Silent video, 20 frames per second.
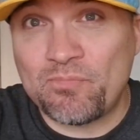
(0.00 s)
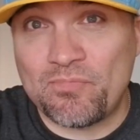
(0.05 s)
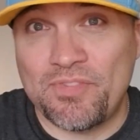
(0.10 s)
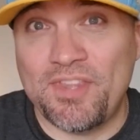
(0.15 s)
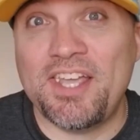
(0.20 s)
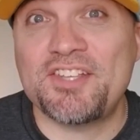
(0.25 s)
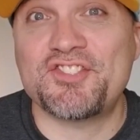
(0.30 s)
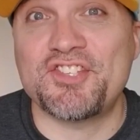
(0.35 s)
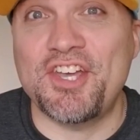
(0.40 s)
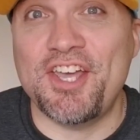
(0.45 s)

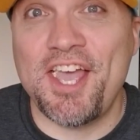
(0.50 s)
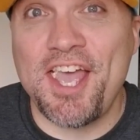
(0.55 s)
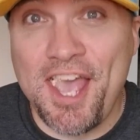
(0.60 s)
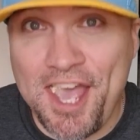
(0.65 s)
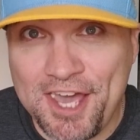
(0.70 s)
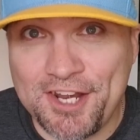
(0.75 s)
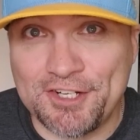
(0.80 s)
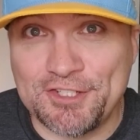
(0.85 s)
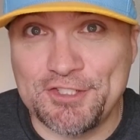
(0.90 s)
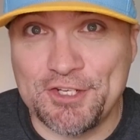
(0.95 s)
That's a
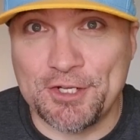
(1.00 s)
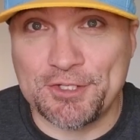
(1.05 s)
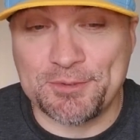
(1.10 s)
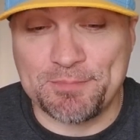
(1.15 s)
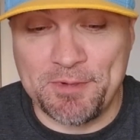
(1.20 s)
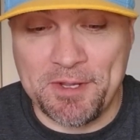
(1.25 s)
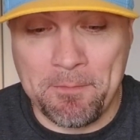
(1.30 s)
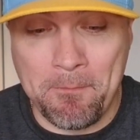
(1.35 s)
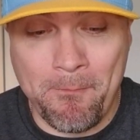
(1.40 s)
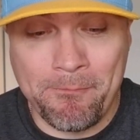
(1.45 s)
hat
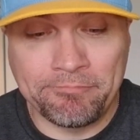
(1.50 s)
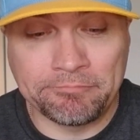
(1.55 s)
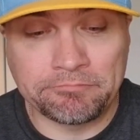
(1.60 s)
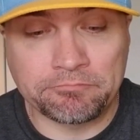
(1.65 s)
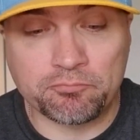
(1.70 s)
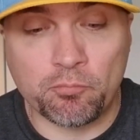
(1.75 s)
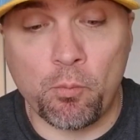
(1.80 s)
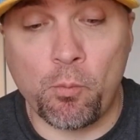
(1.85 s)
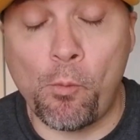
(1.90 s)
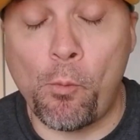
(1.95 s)
adjustment.
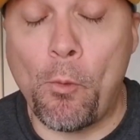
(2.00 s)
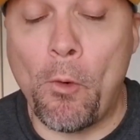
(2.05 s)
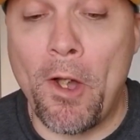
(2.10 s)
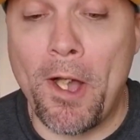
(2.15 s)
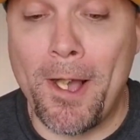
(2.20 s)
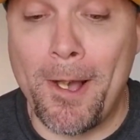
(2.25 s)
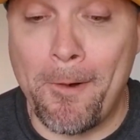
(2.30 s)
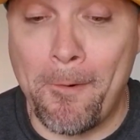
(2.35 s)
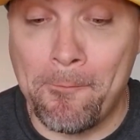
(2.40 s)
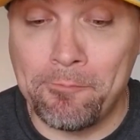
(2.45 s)

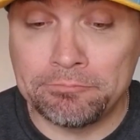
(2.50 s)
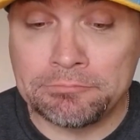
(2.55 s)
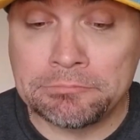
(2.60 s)
Wow.